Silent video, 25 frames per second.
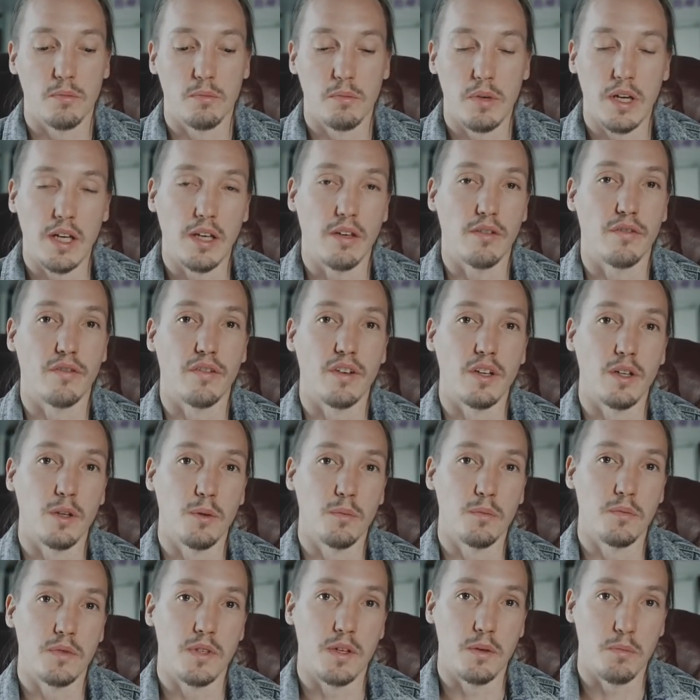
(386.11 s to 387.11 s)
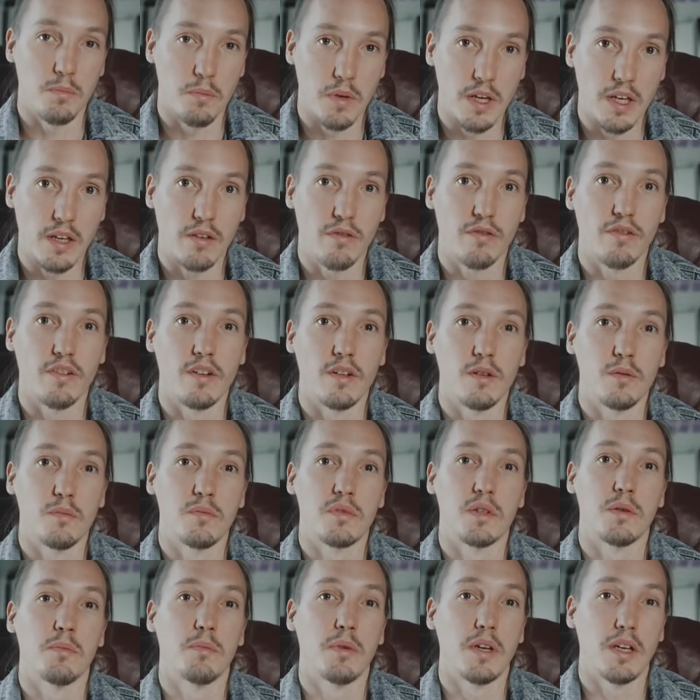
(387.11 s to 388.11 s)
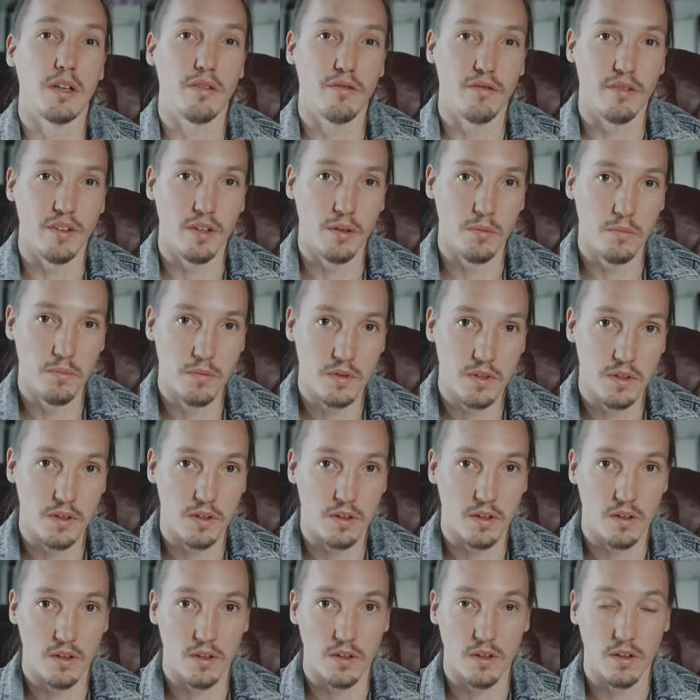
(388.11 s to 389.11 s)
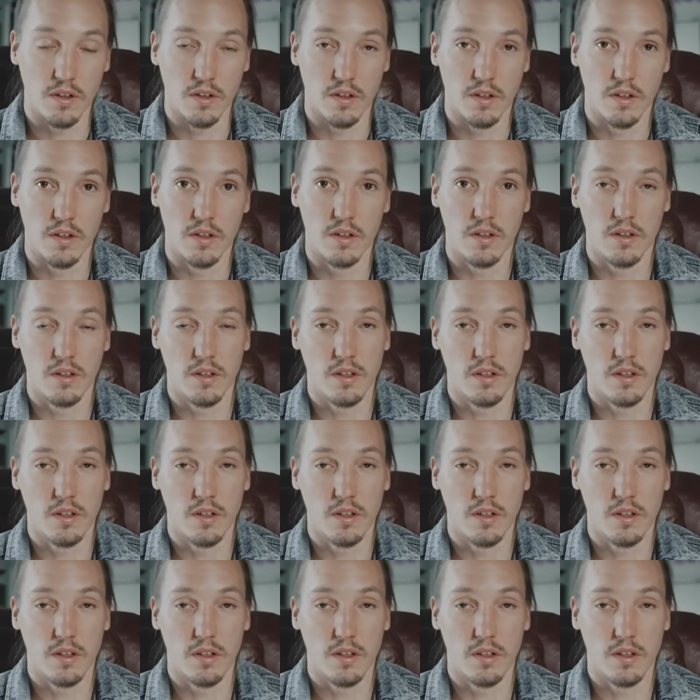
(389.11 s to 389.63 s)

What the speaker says: and make films and make films and make films on a